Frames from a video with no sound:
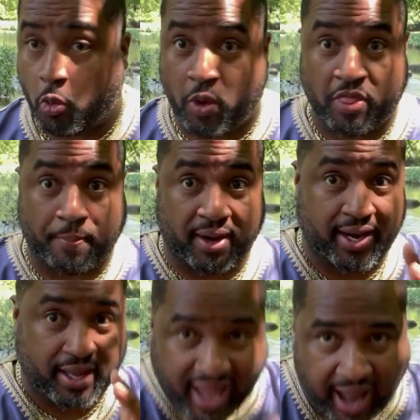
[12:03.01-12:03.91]
when the
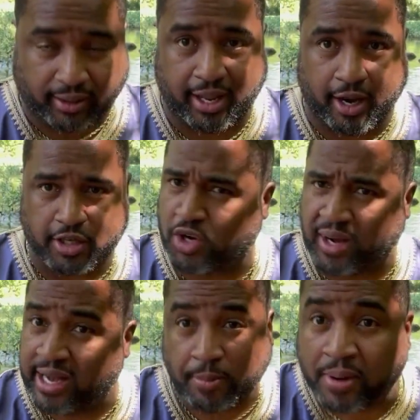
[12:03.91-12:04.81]
planet got there. So it
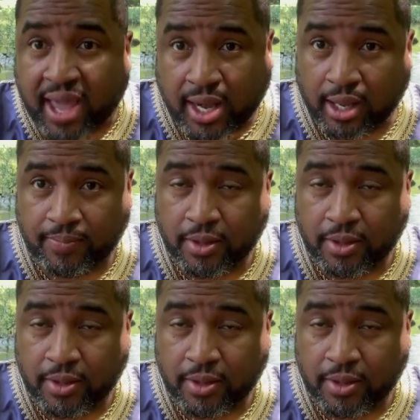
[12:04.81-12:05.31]
ain't the planet.